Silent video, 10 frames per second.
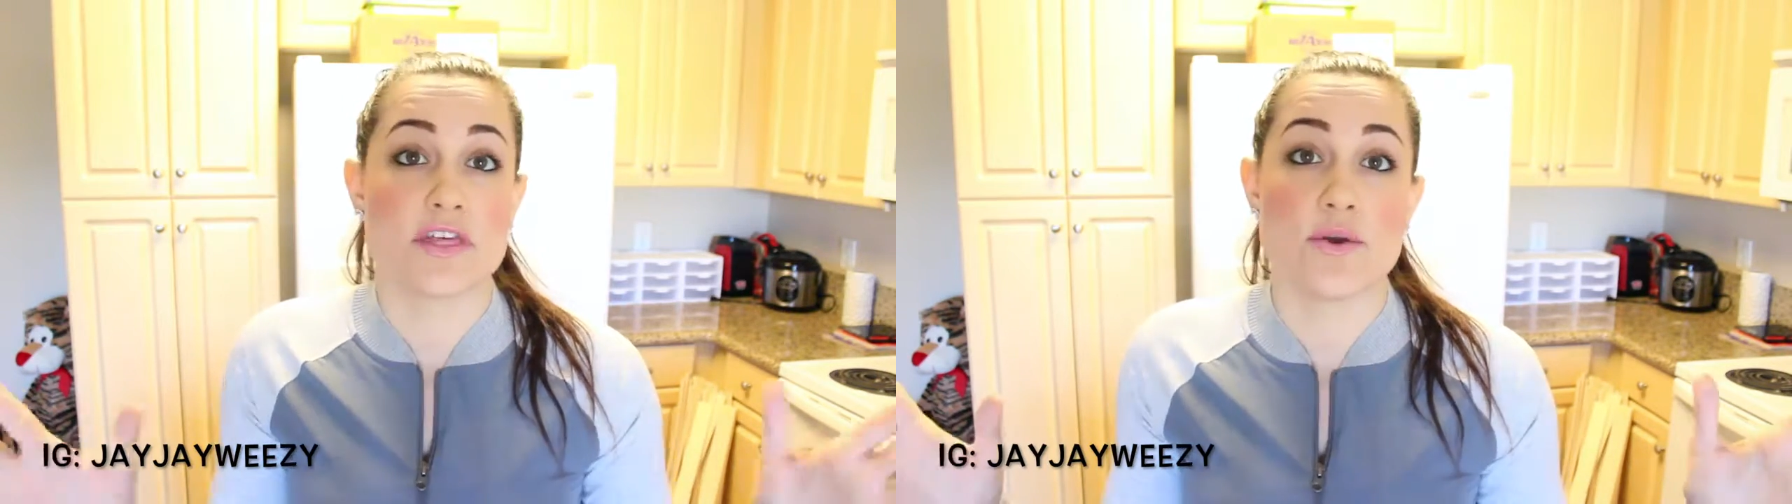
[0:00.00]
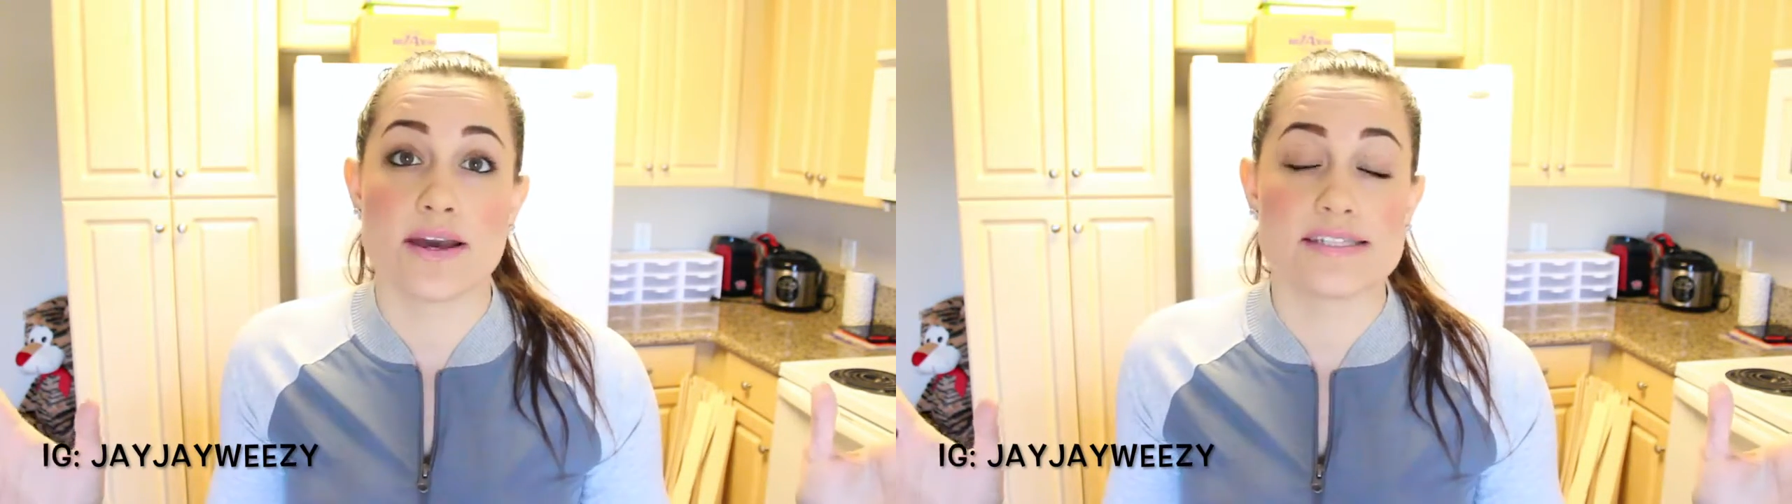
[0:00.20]

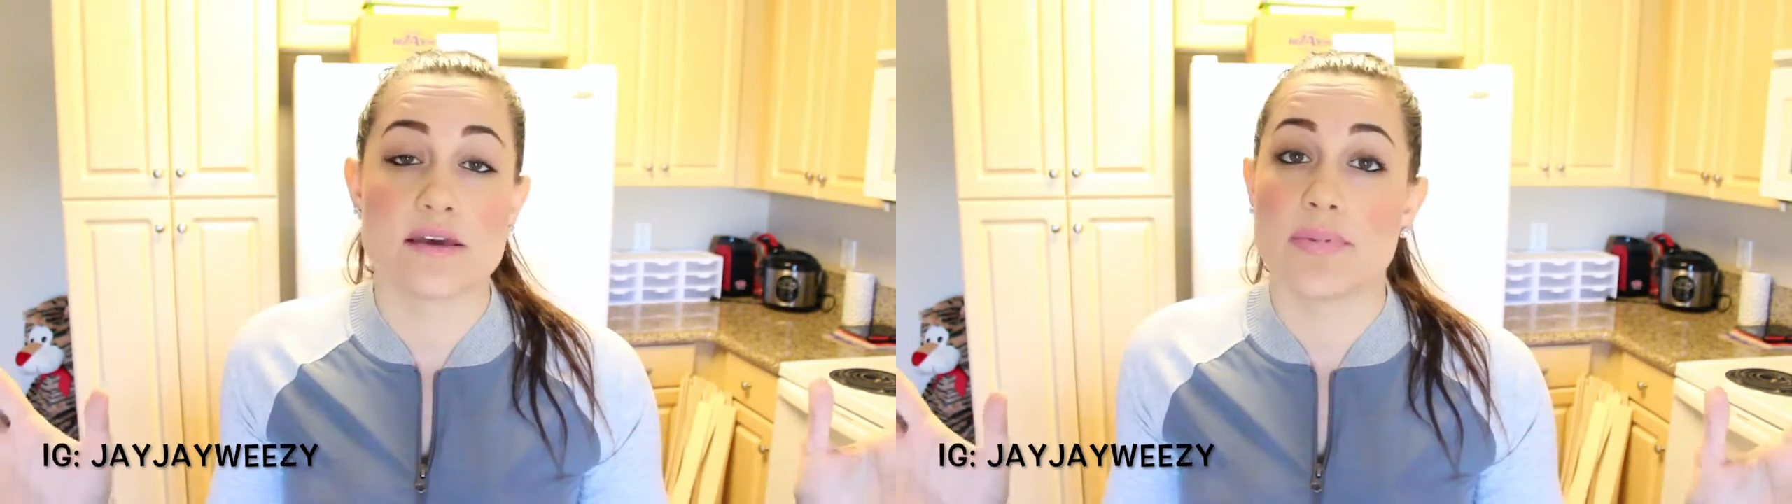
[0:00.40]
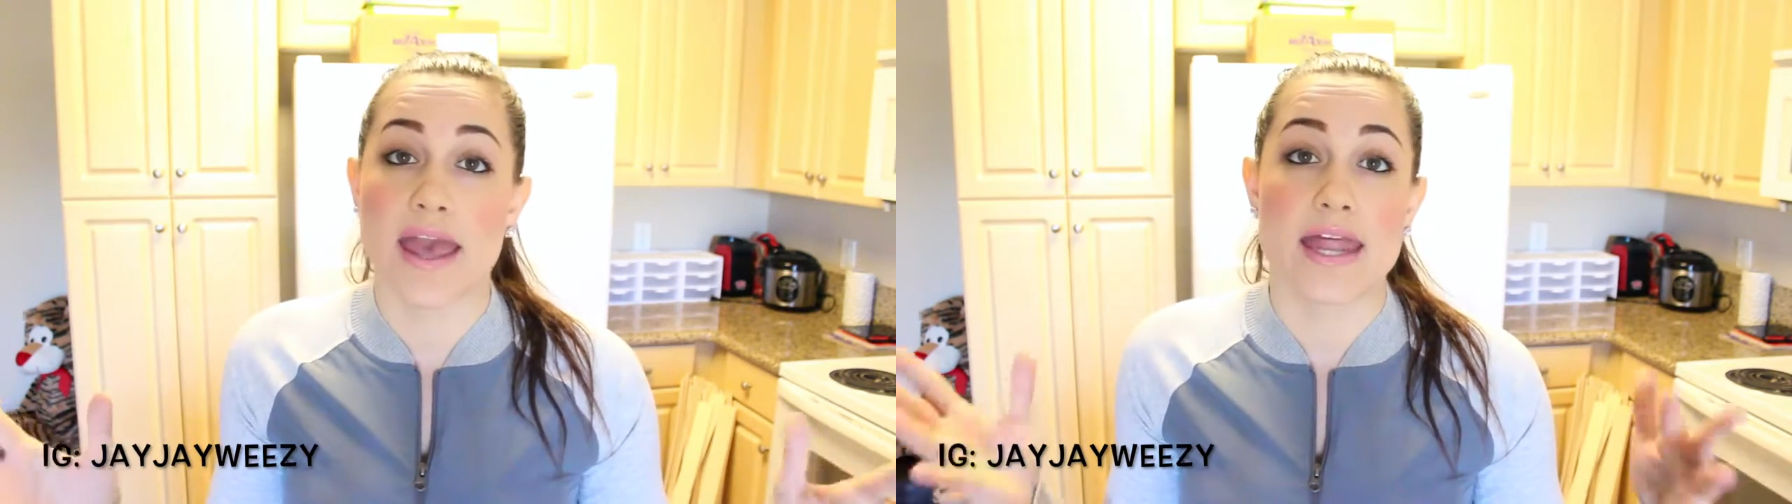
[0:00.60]
that you guys
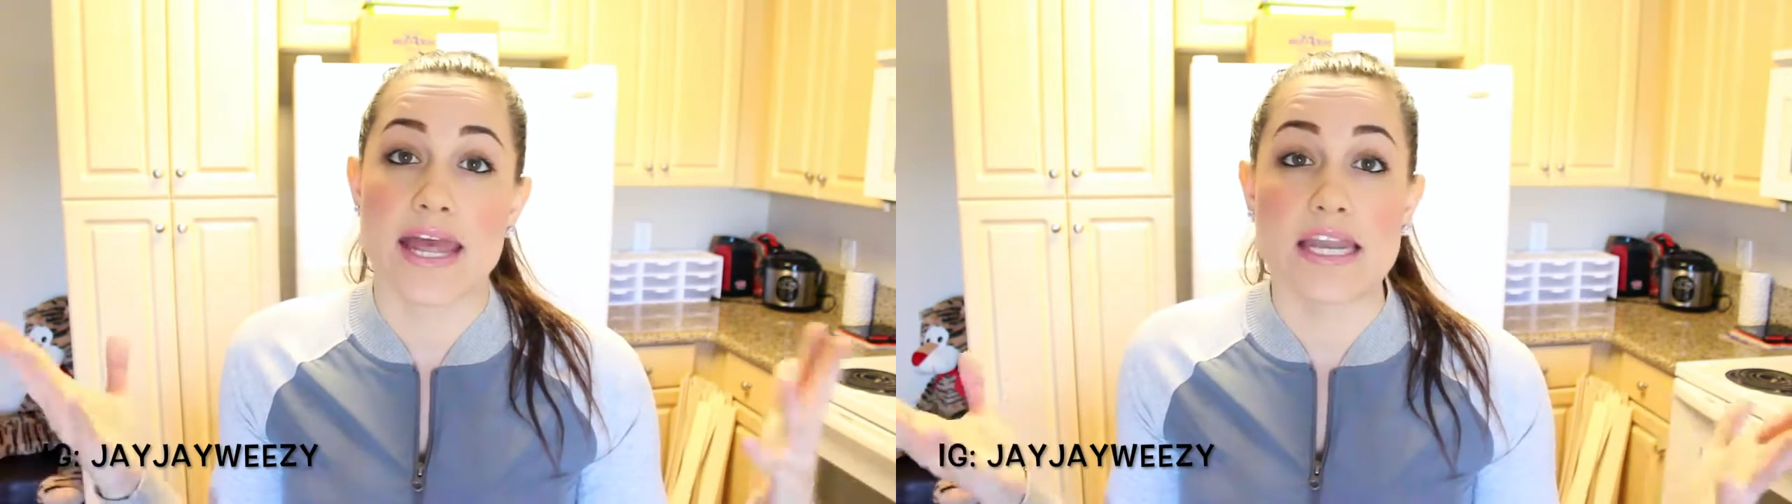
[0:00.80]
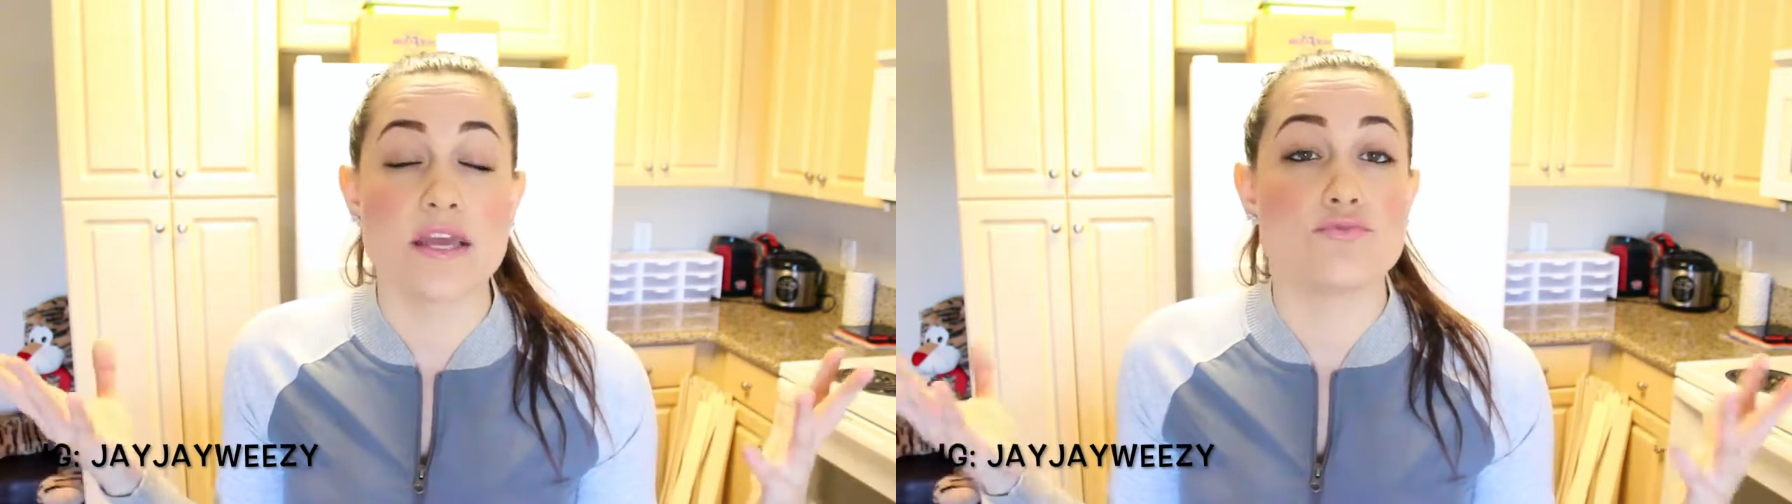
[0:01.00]
can buy at
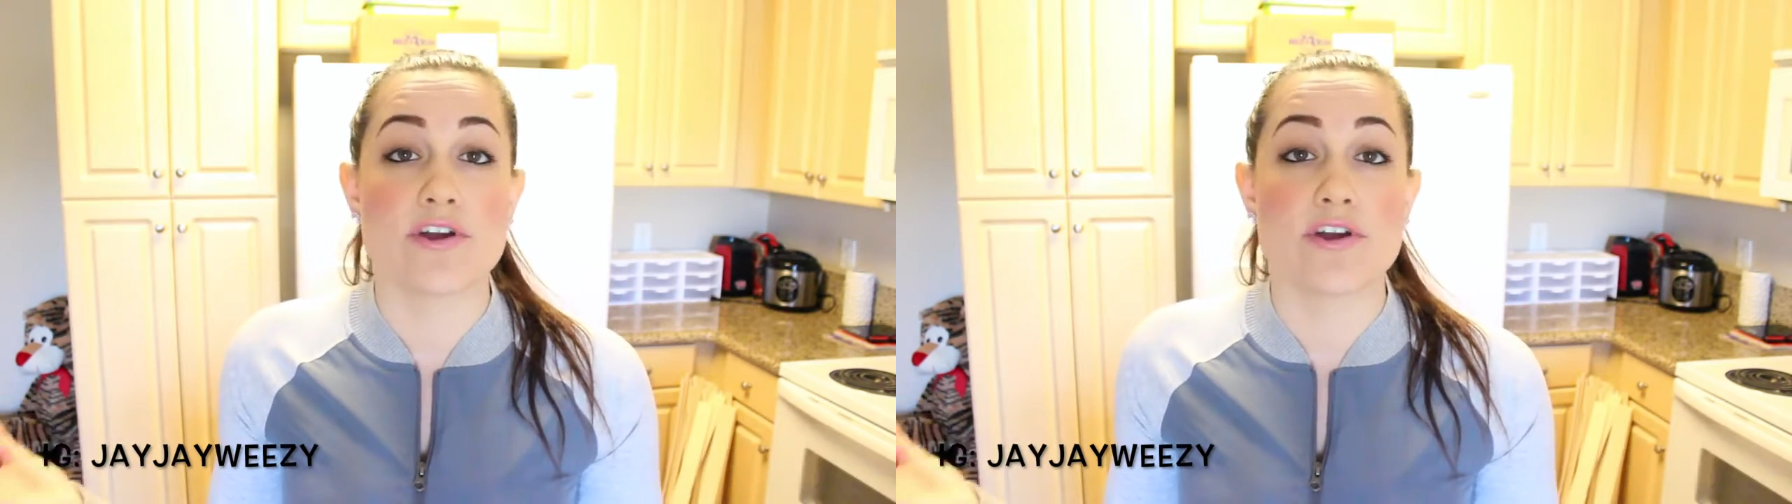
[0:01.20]
any